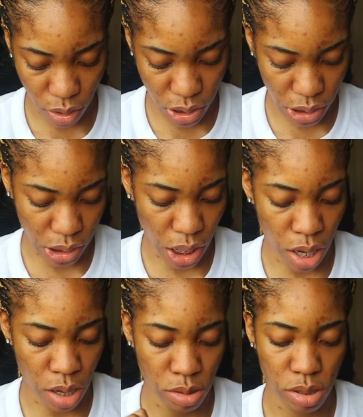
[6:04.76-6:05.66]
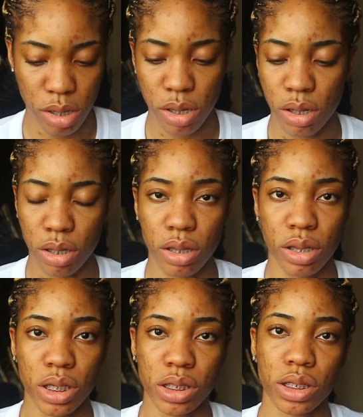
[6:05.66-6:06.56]
this is how
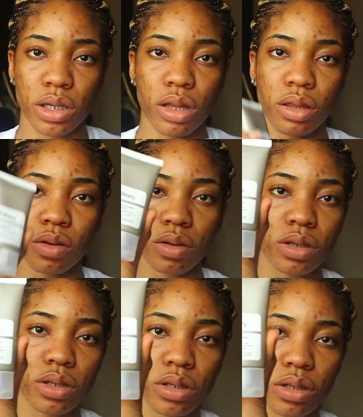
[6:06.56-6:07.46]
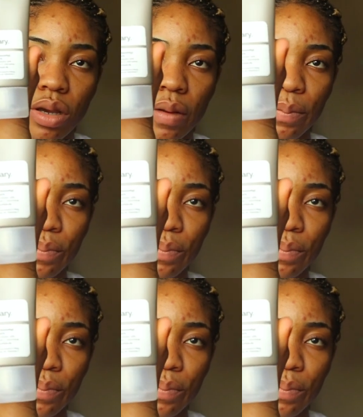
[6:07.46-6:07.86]
this looks.